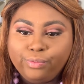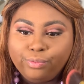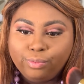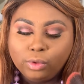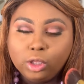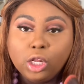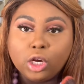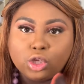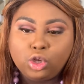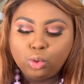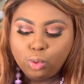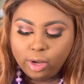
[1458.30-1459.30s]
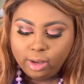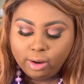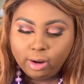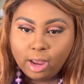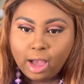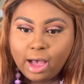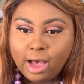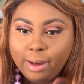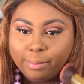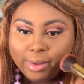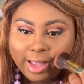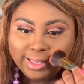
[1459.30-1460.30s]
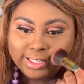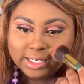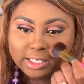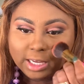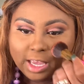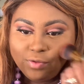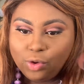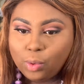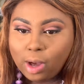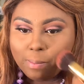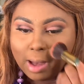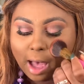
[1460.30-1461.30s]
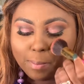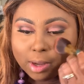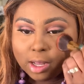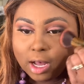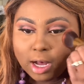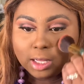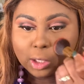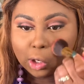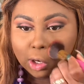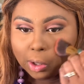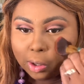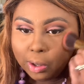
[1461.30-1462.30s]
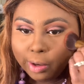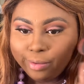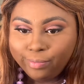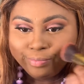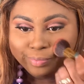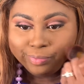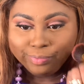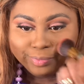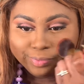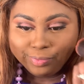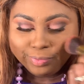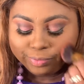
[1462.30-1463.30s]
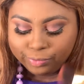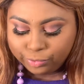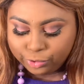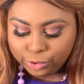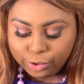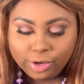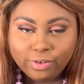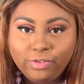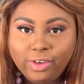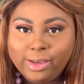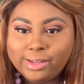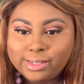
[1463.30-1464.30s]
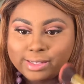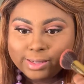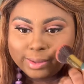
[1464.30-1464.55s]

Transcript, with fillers: look to it um, just to give you a pop of color to your face.